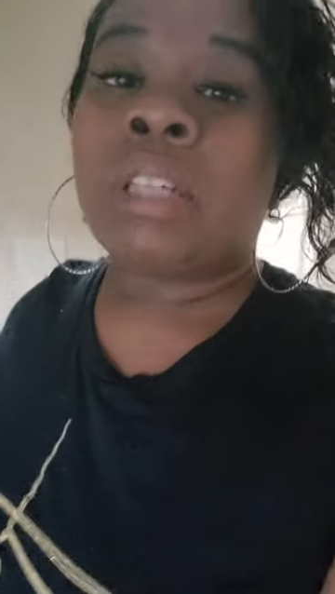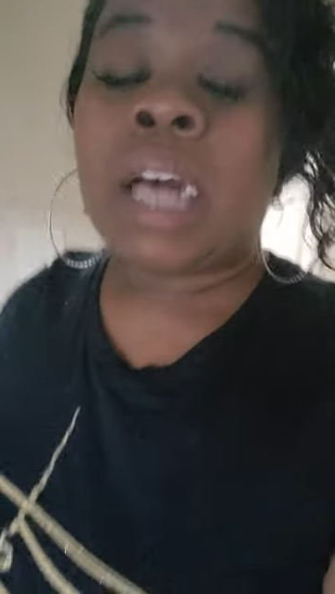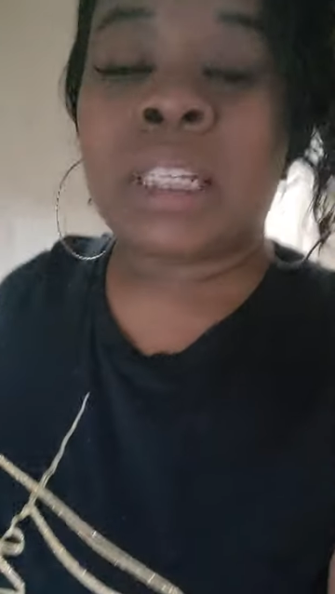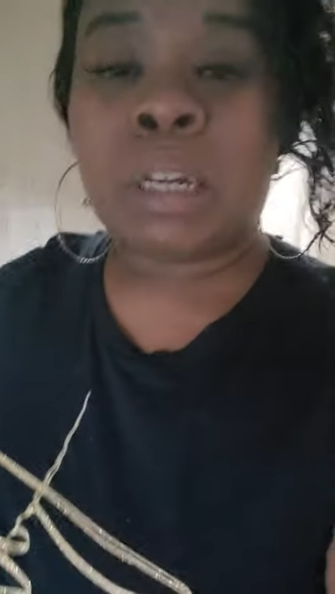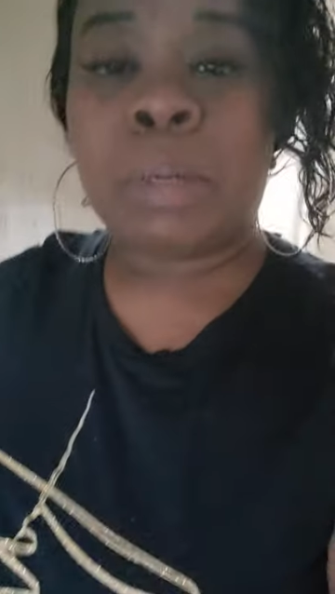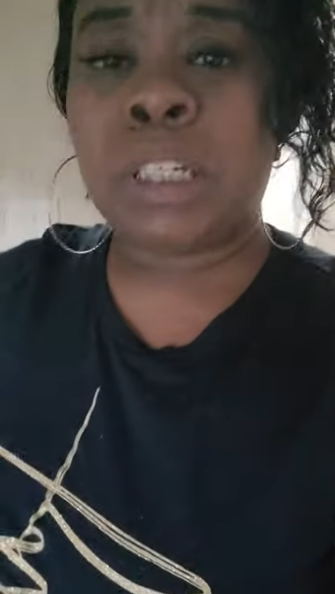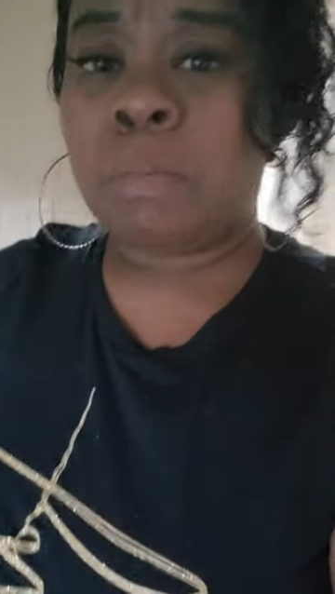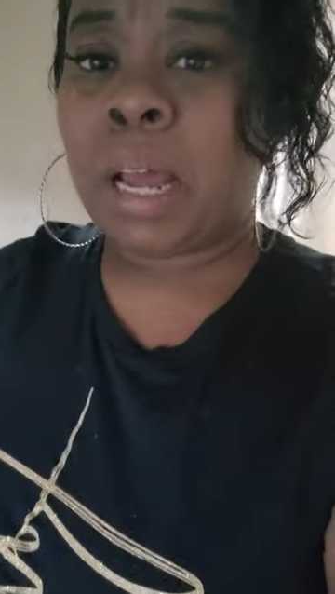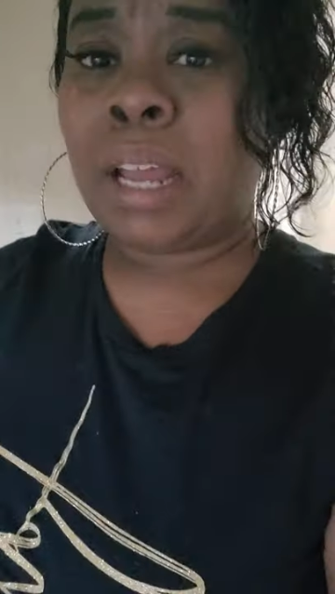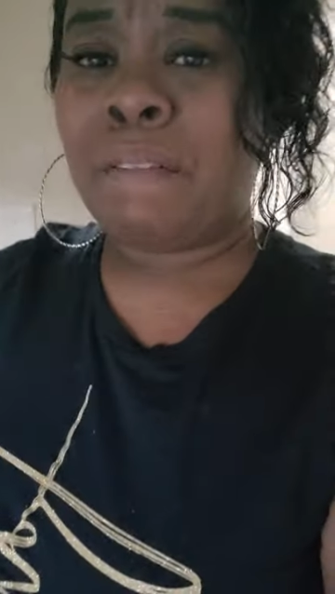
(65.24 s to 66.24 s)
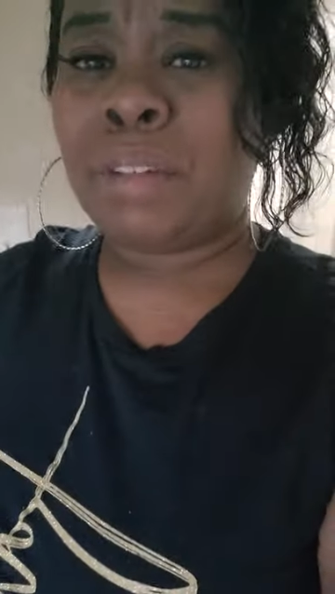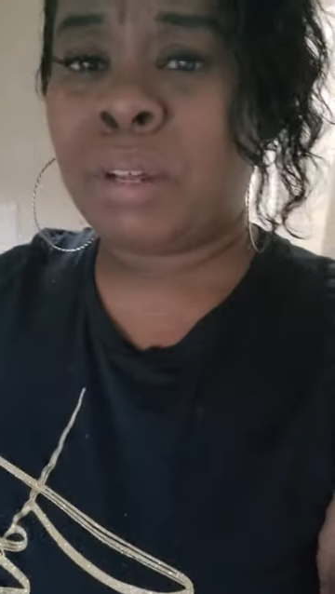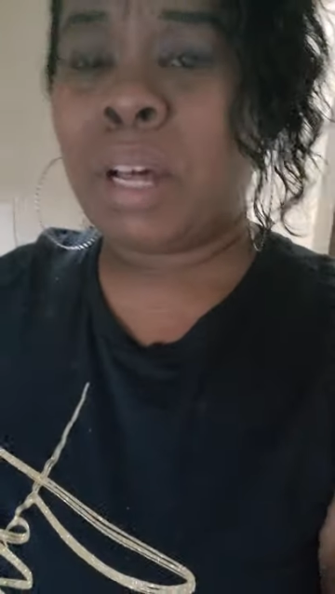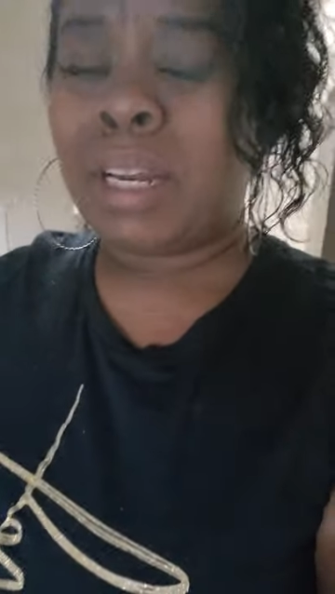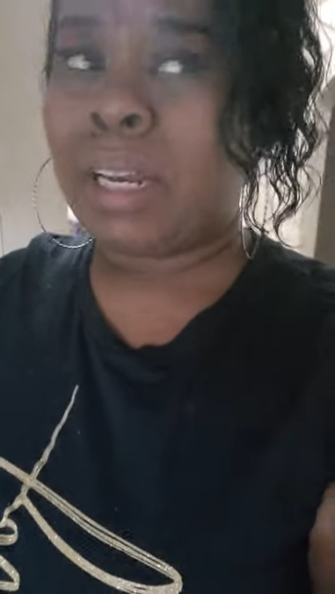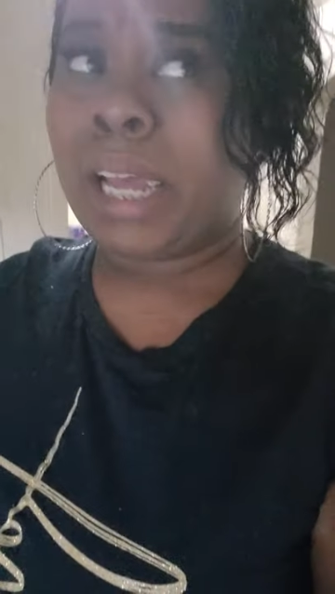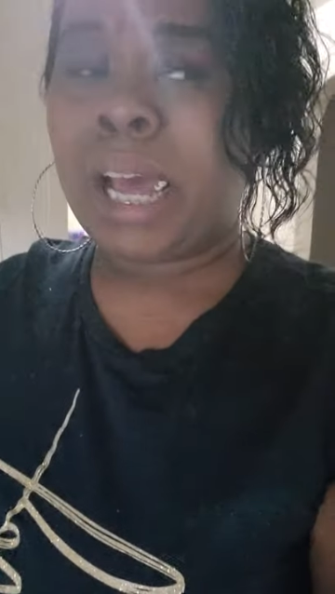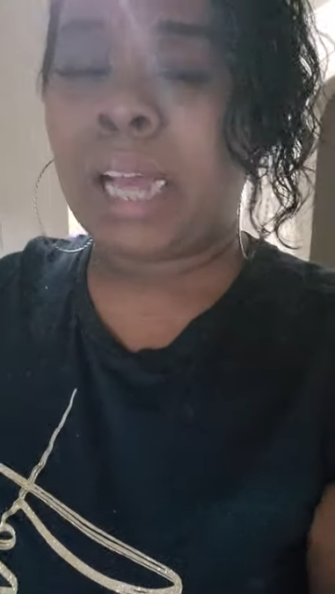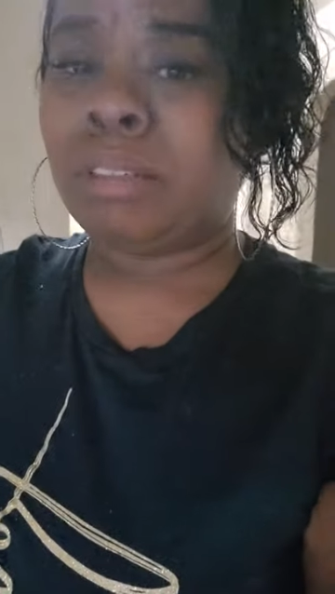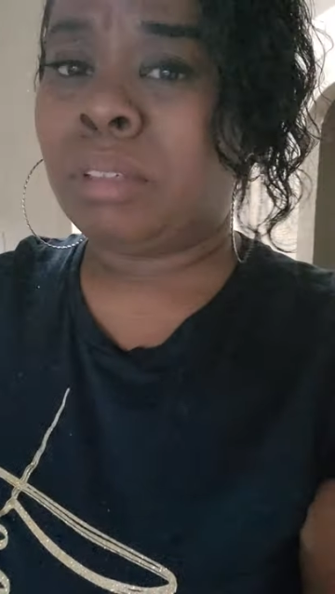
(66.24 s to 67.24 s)
sent a picture of my nephew other than
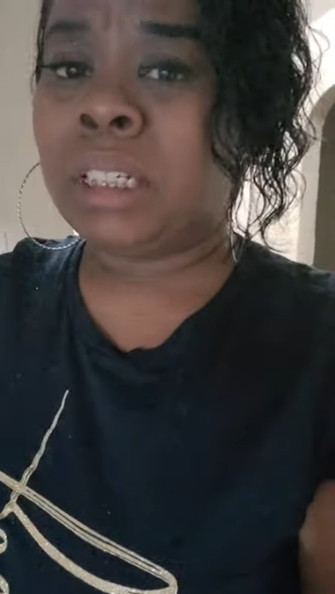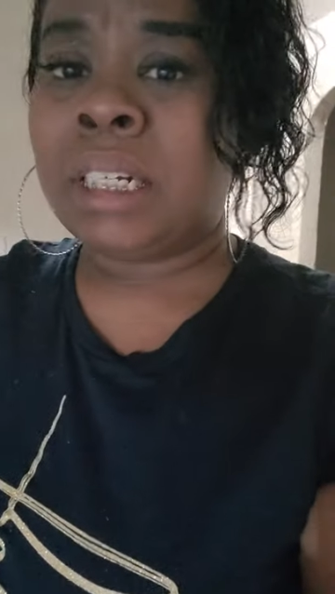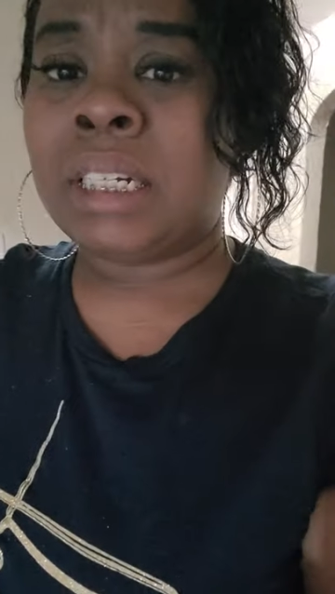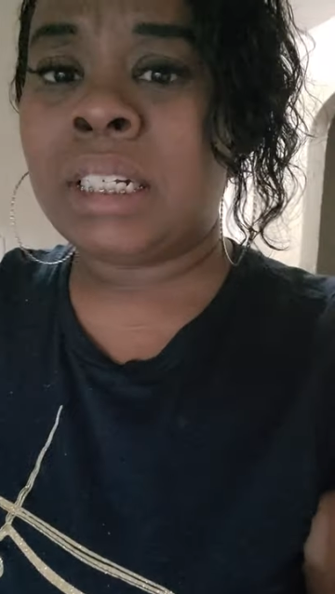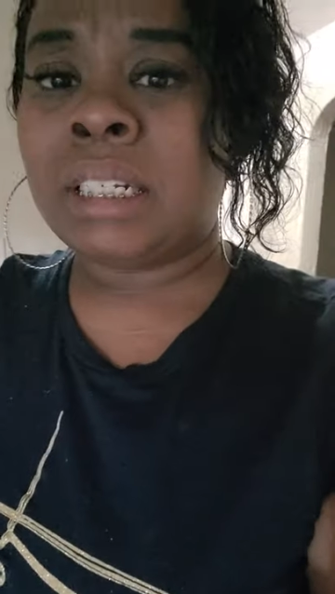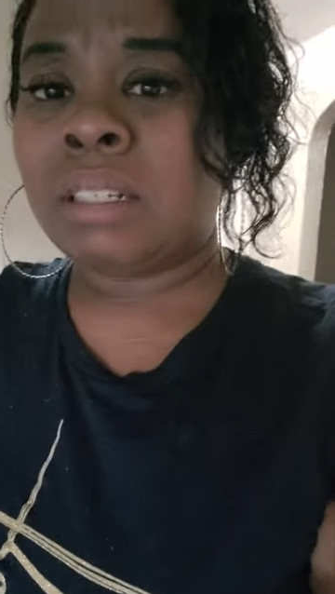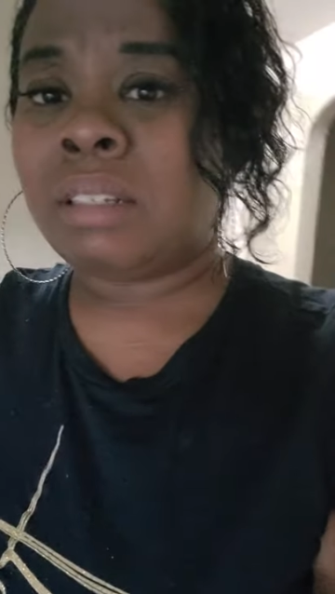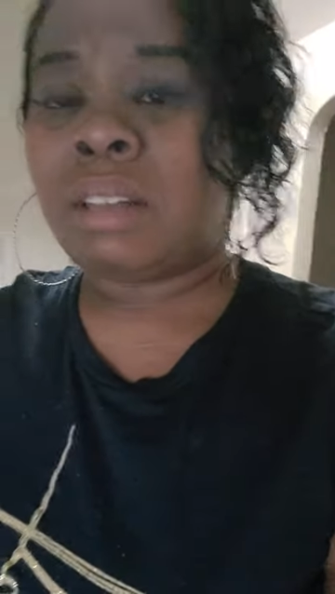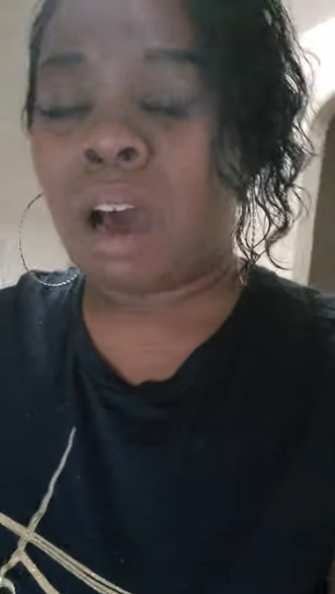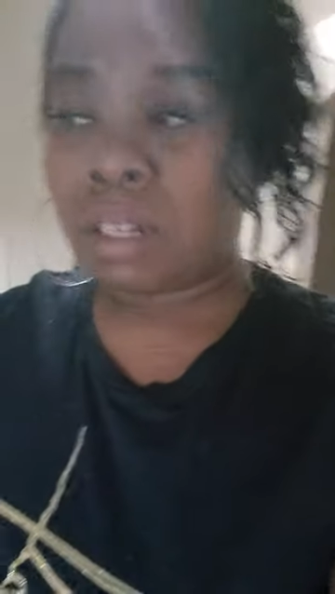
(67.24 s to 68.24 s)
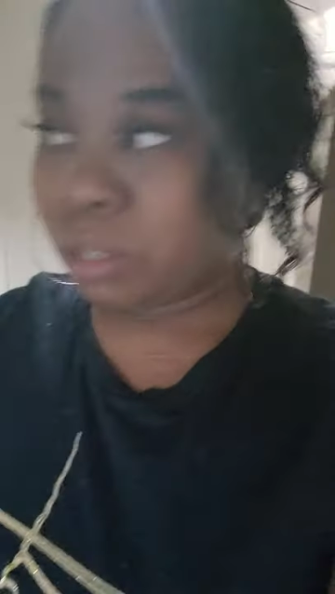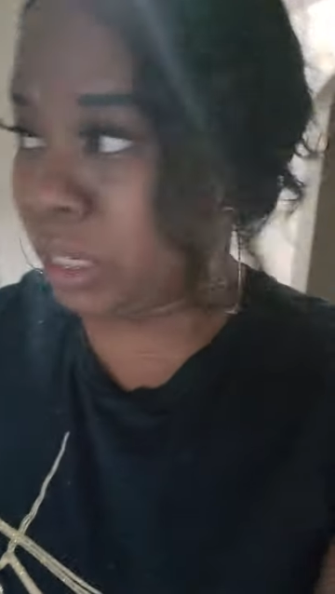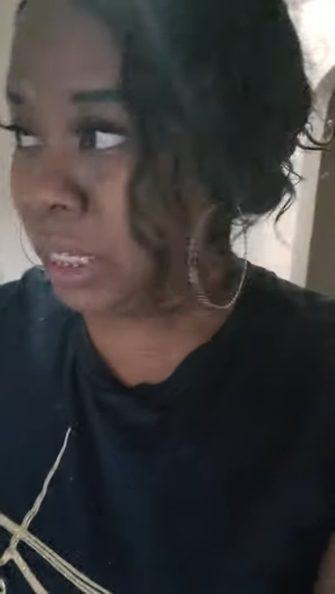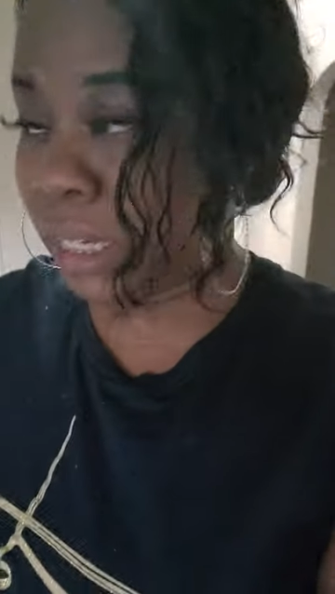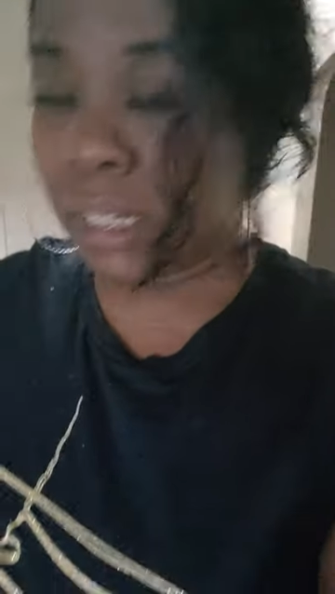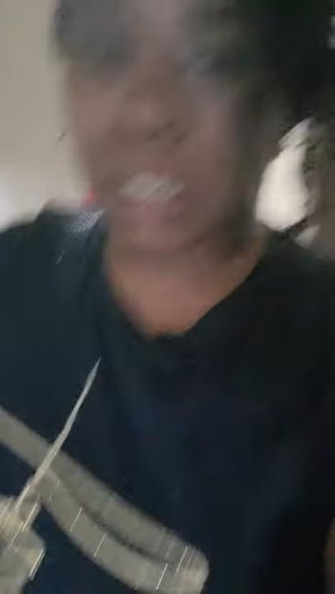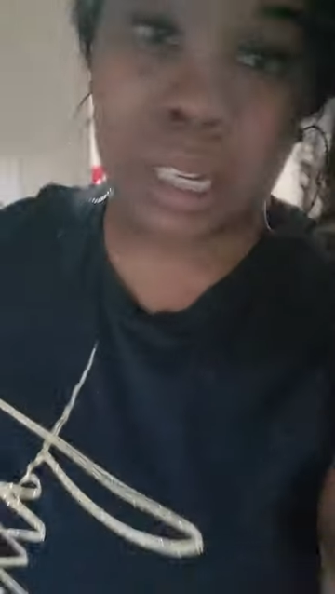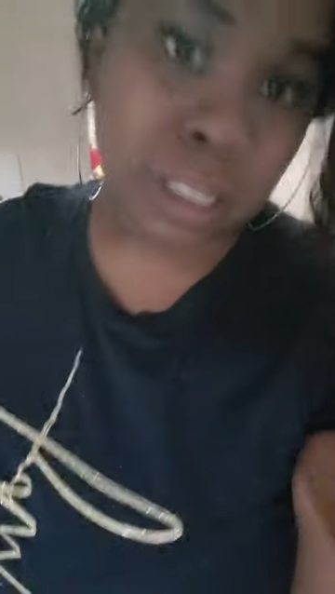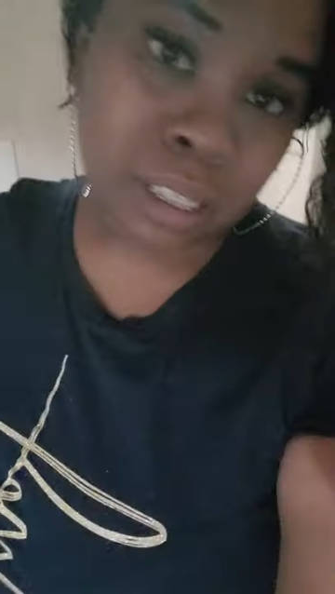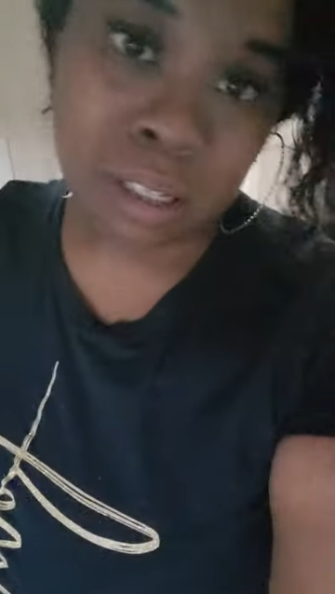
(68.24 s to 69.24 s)
that. I haven't really talked to her since,
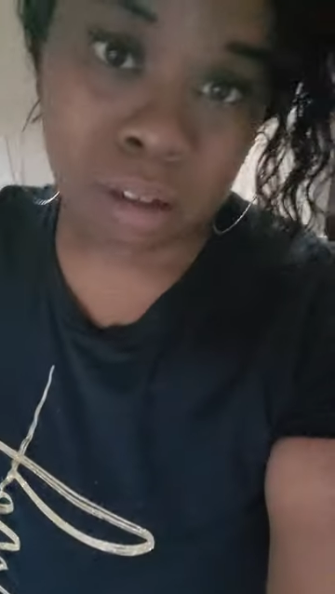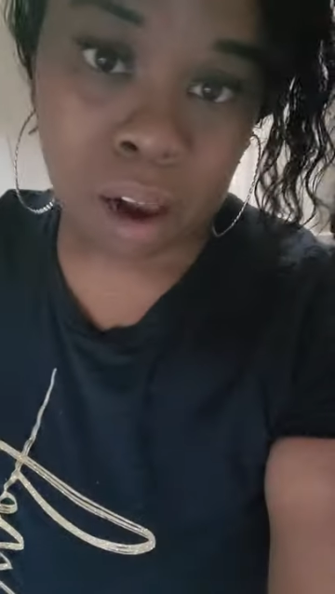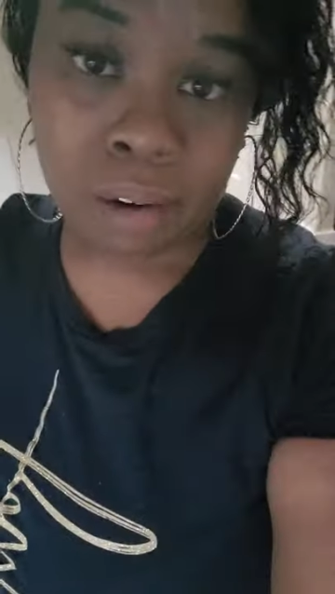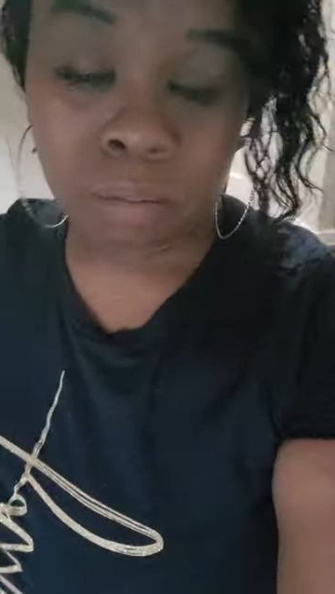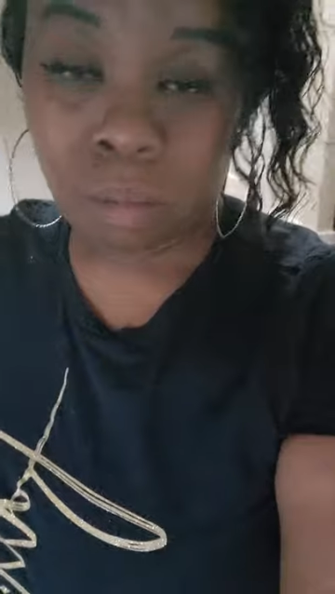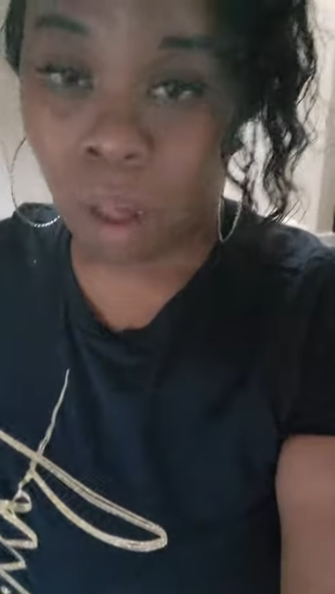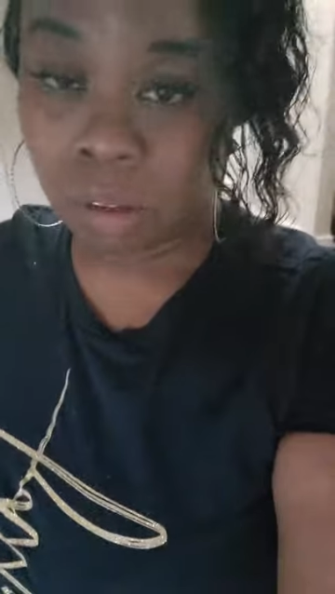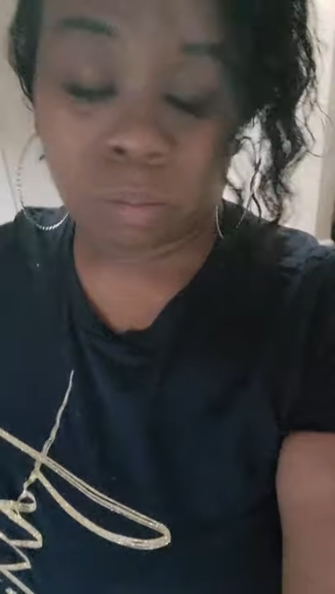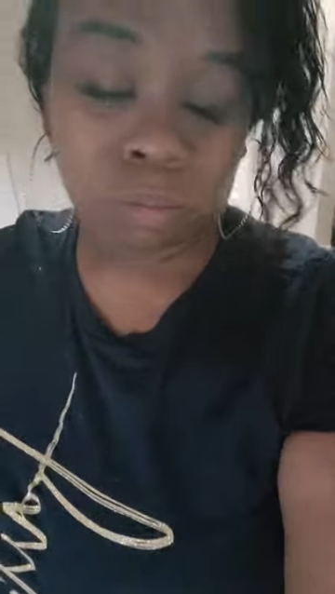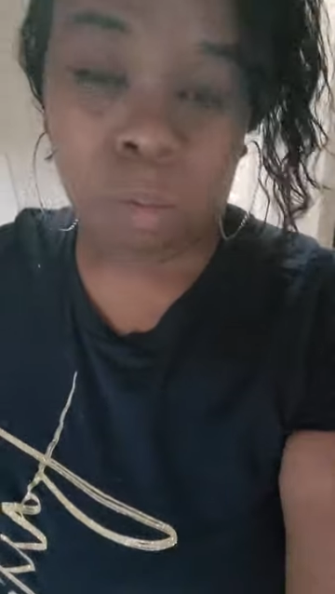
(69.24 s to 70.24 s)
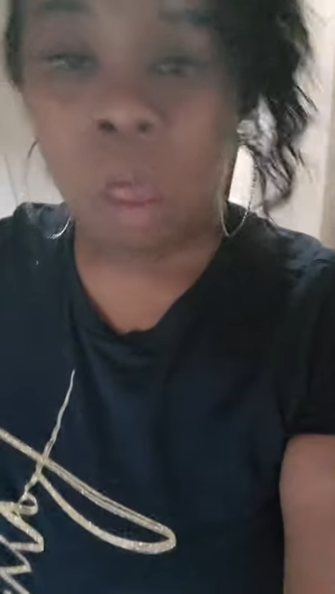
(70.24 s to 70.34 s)
cause. Anyway,